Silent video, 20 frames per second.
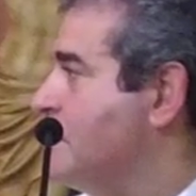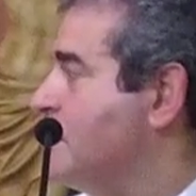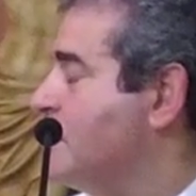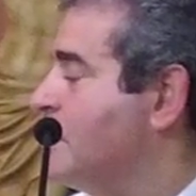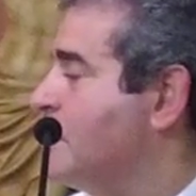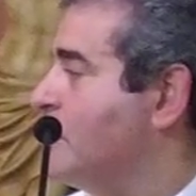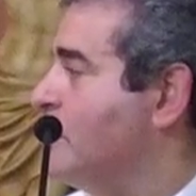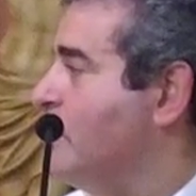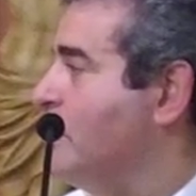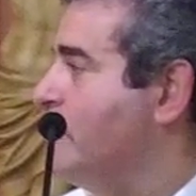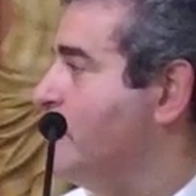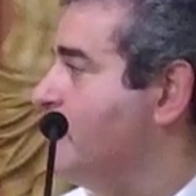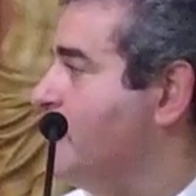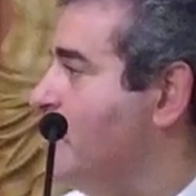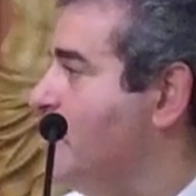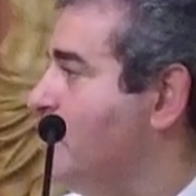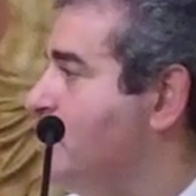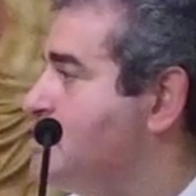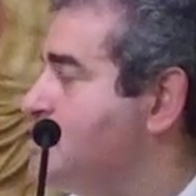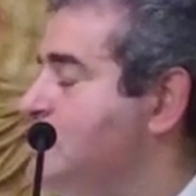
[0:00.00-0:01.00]
The law of
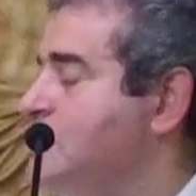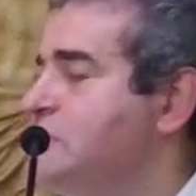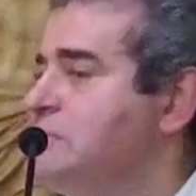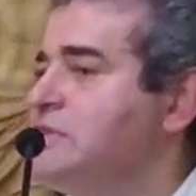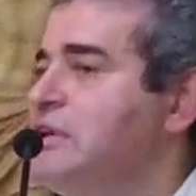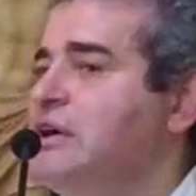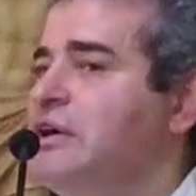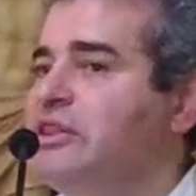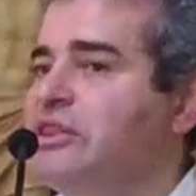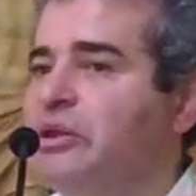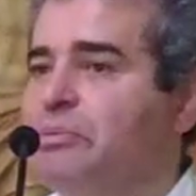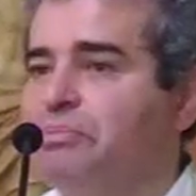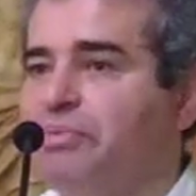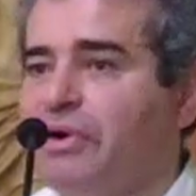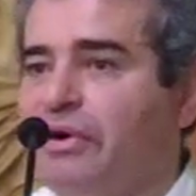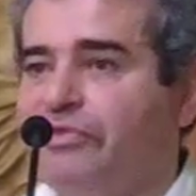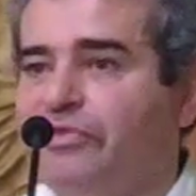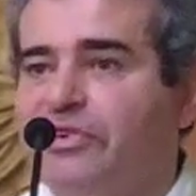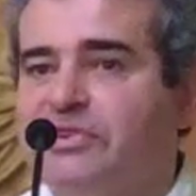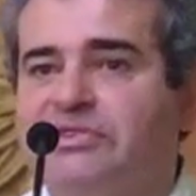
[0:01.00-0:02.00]
Moses, the
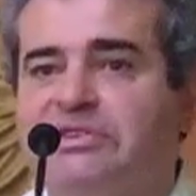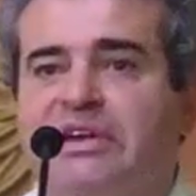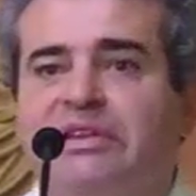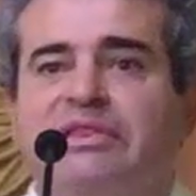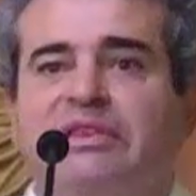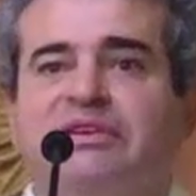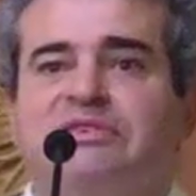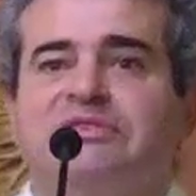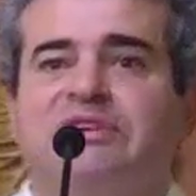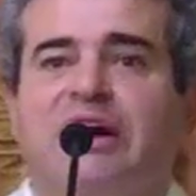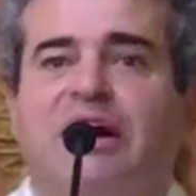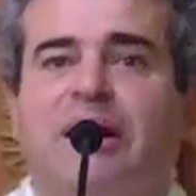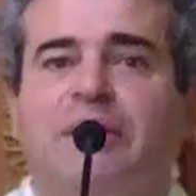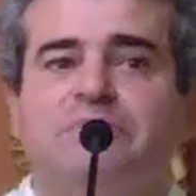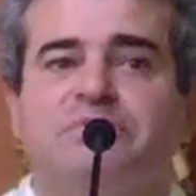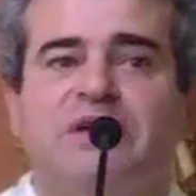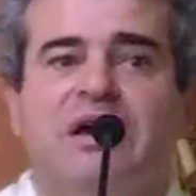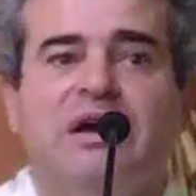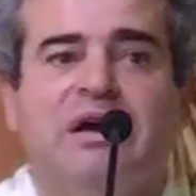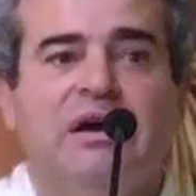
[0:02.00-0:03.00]
prophets, and the
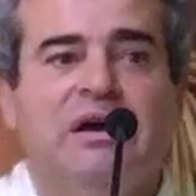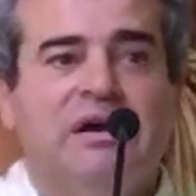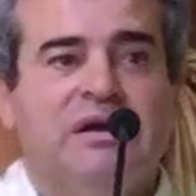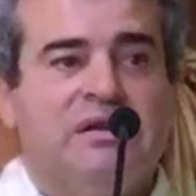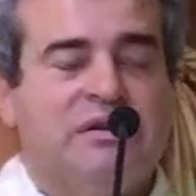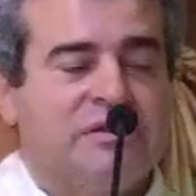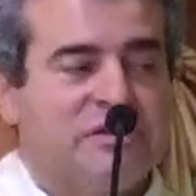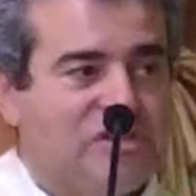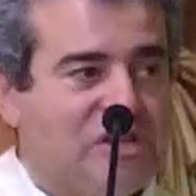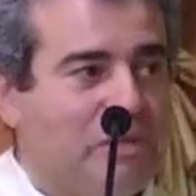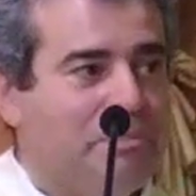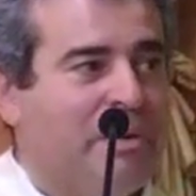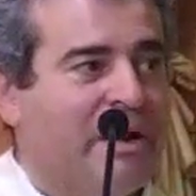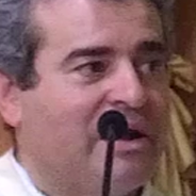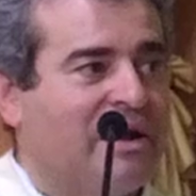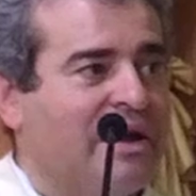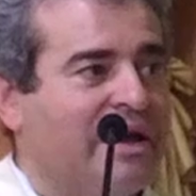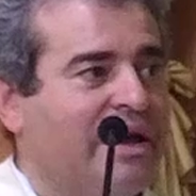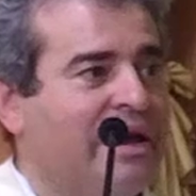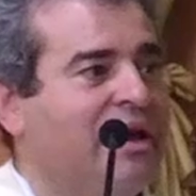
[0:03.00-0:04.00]
Psalms.
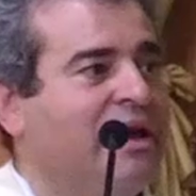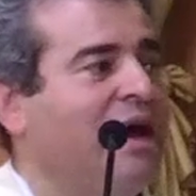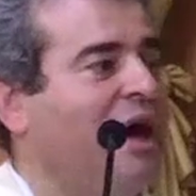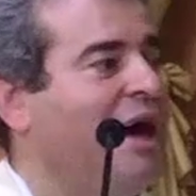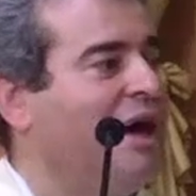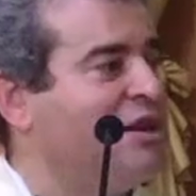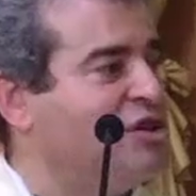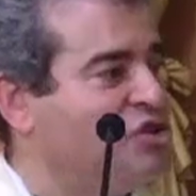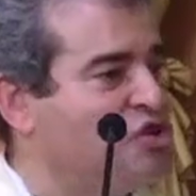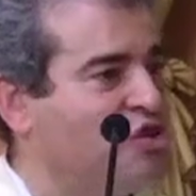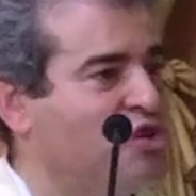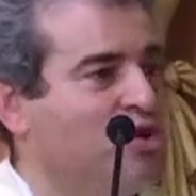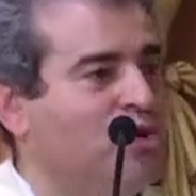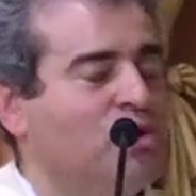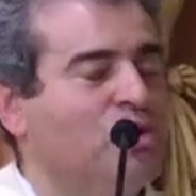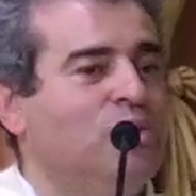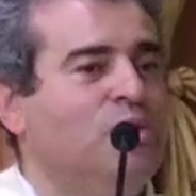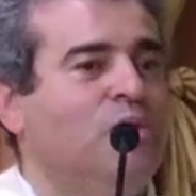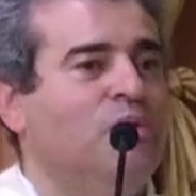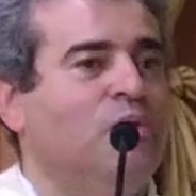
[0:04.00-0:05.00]
Typically, a
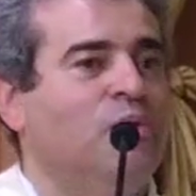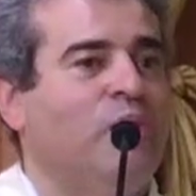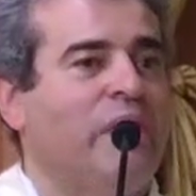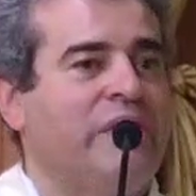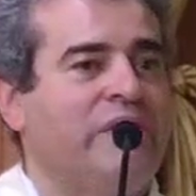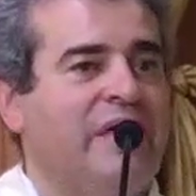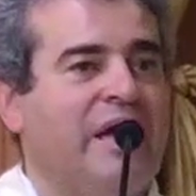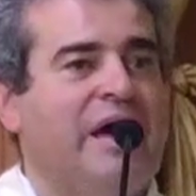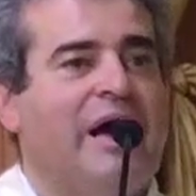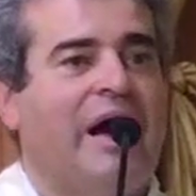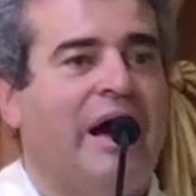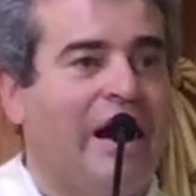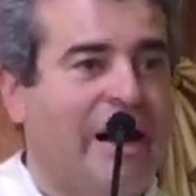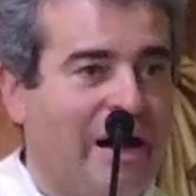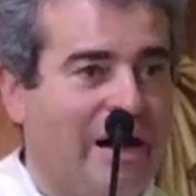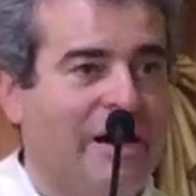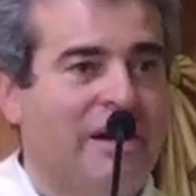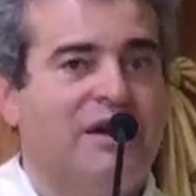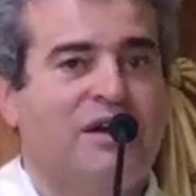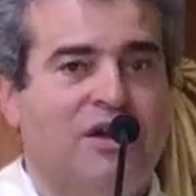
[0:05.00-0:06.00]
Jew, when they're
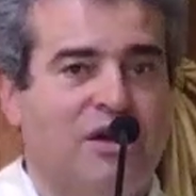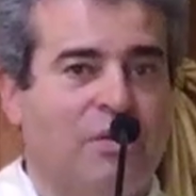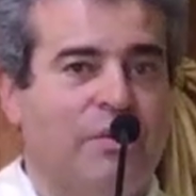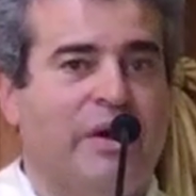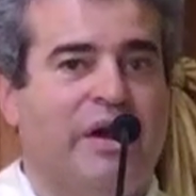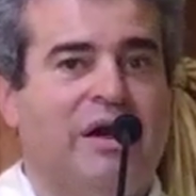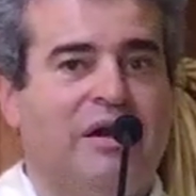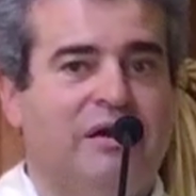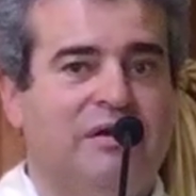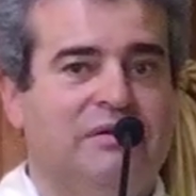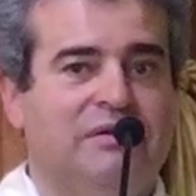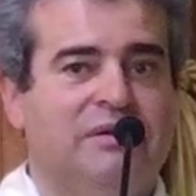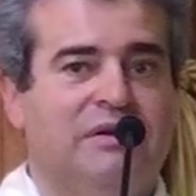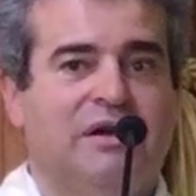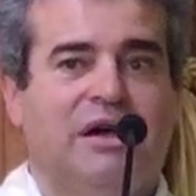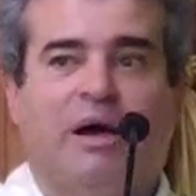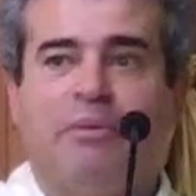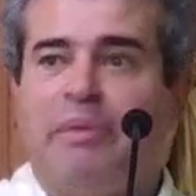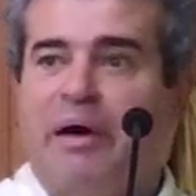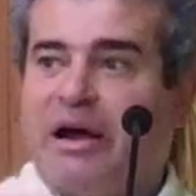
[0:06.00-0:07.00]
arguing
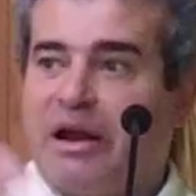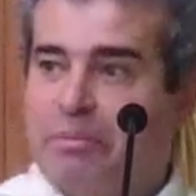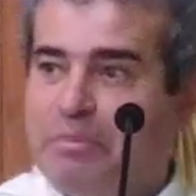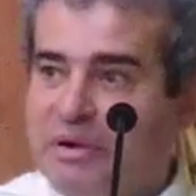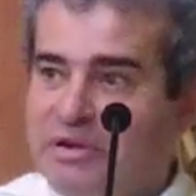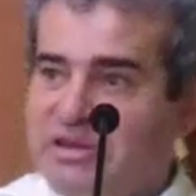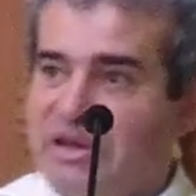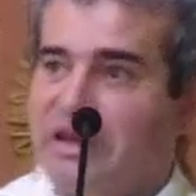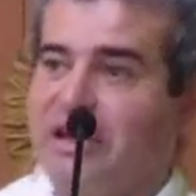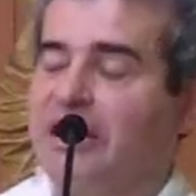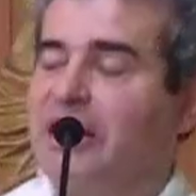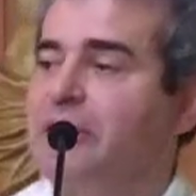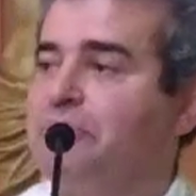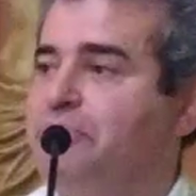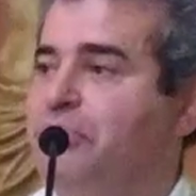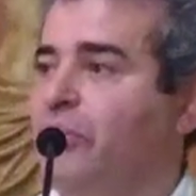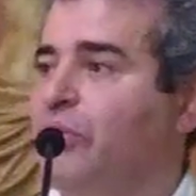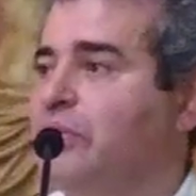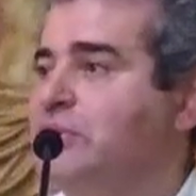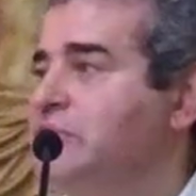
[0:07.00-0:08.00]
about a particular
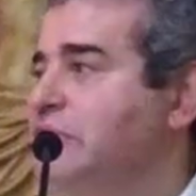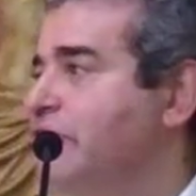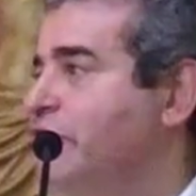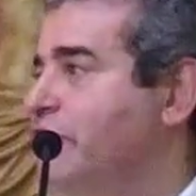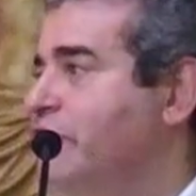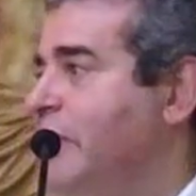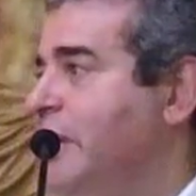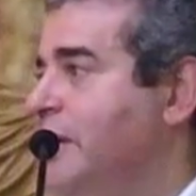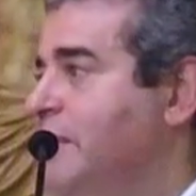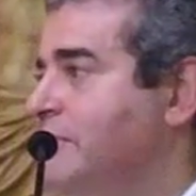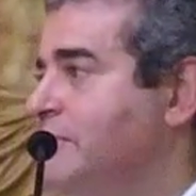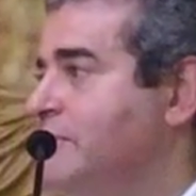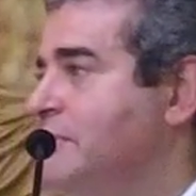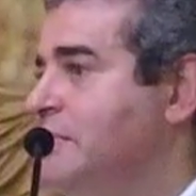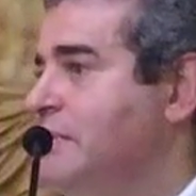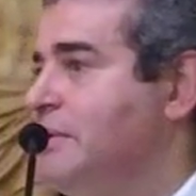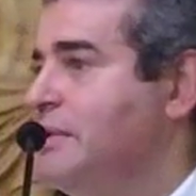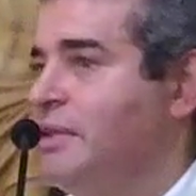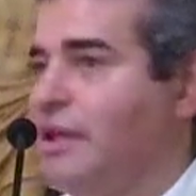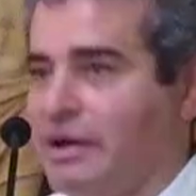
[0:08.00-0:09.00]
point of faith,
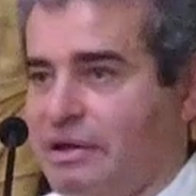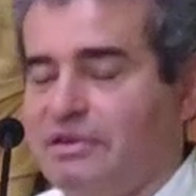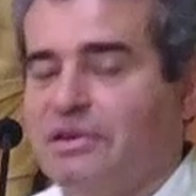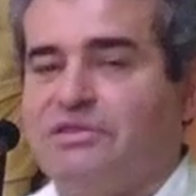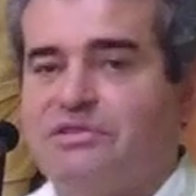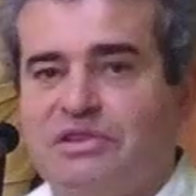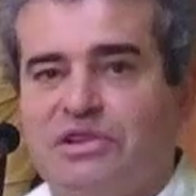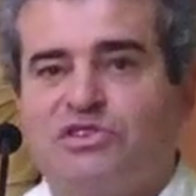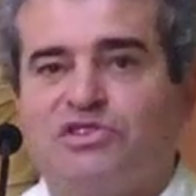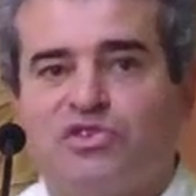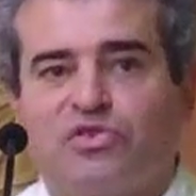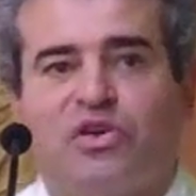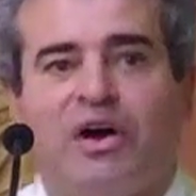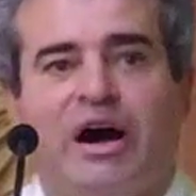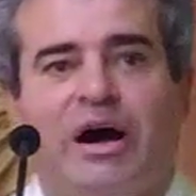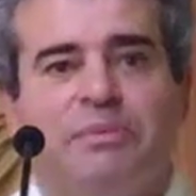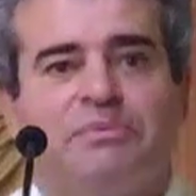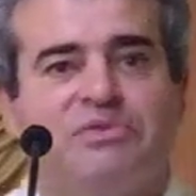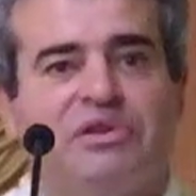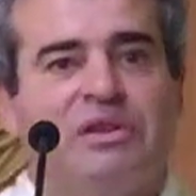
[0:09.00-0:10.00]
like the
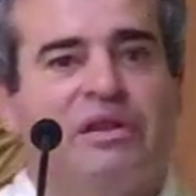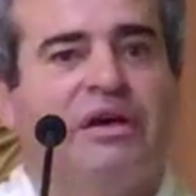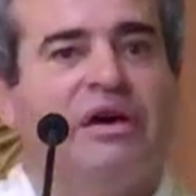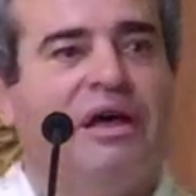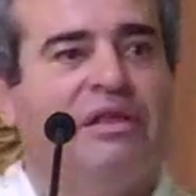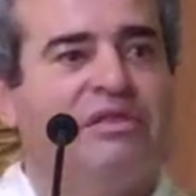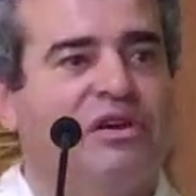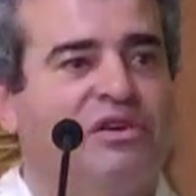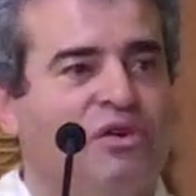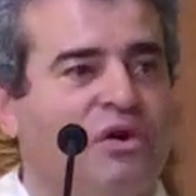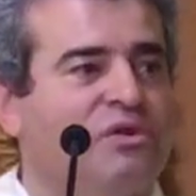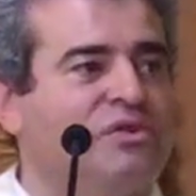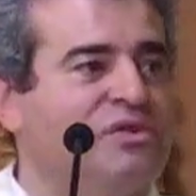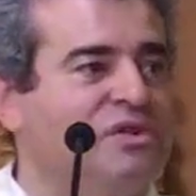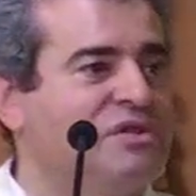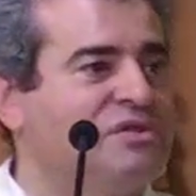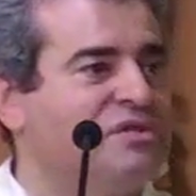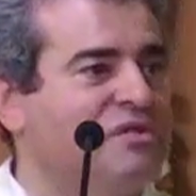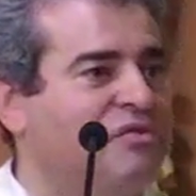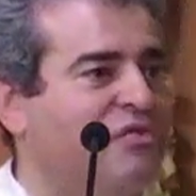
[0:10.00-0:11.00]
scribes and the
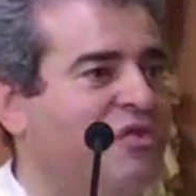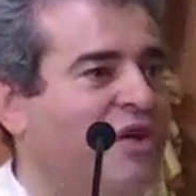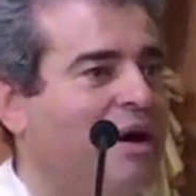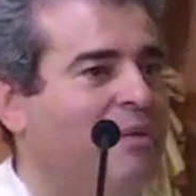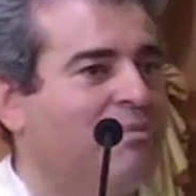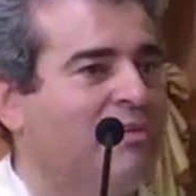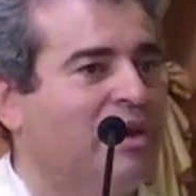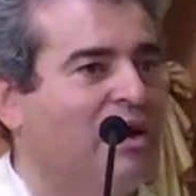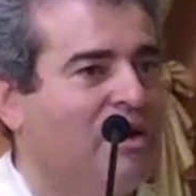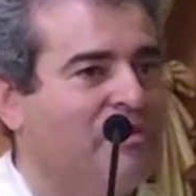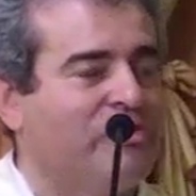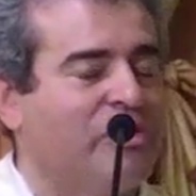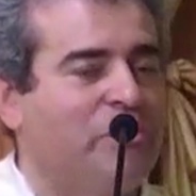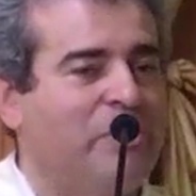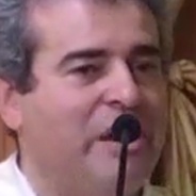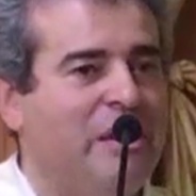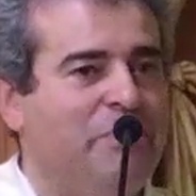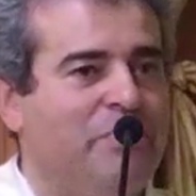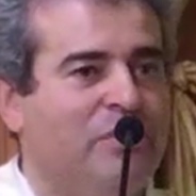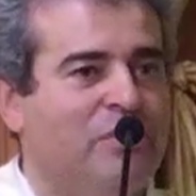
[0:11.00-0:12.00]
doctors of the
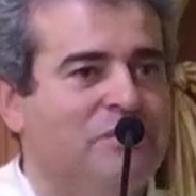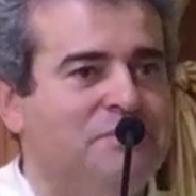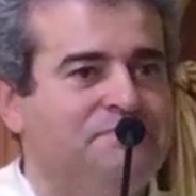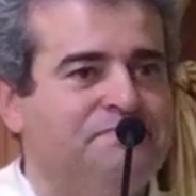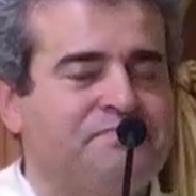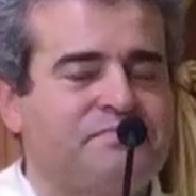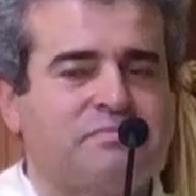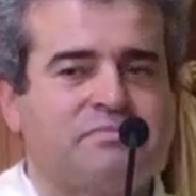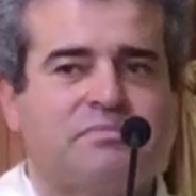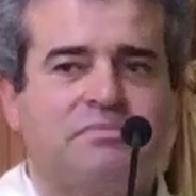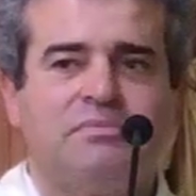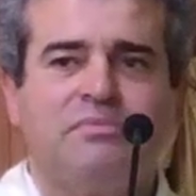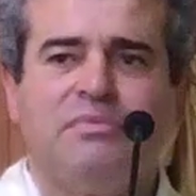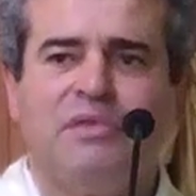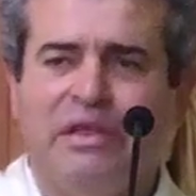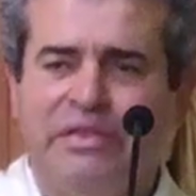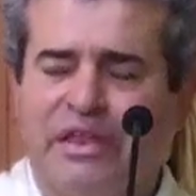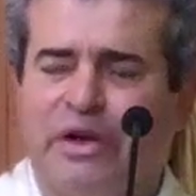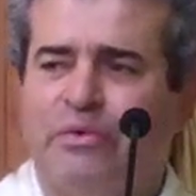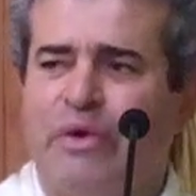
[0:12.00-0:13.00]
people,
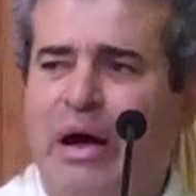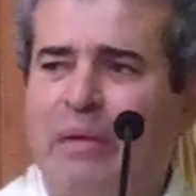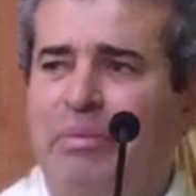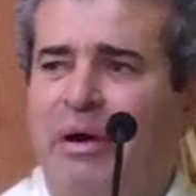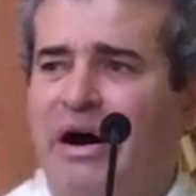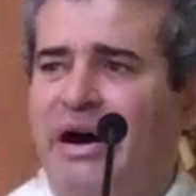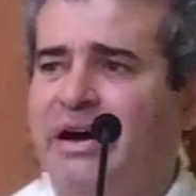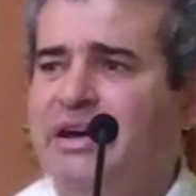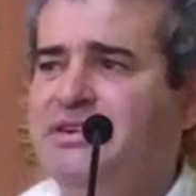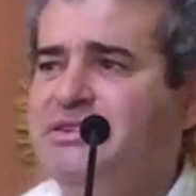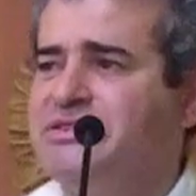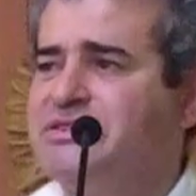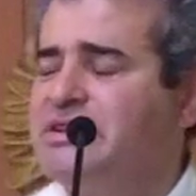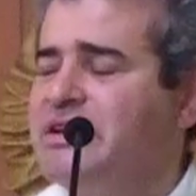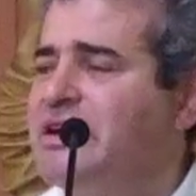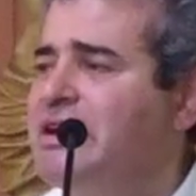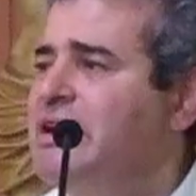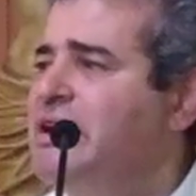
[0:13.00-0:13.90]
the rabbis,